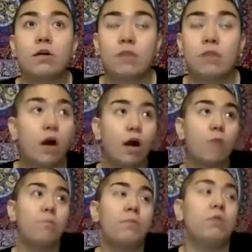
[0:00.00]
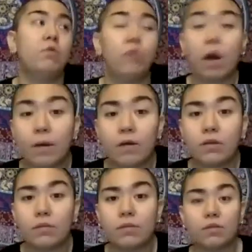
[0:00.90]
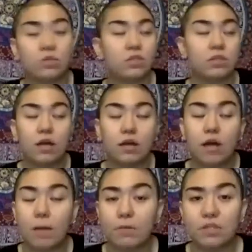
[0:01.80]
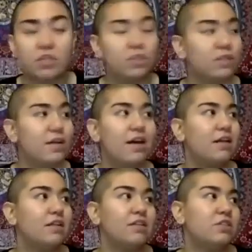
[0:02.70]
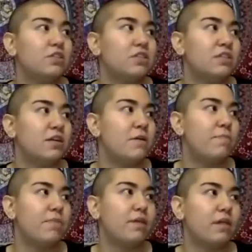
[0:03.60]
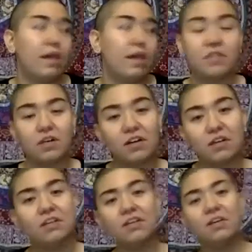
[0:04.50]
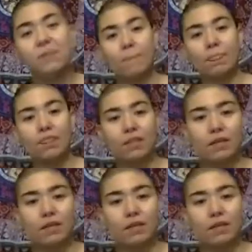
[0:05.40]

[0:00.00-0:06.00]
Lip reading: are people who are better than me. There's just a lot of competition, and it's just life's hard. But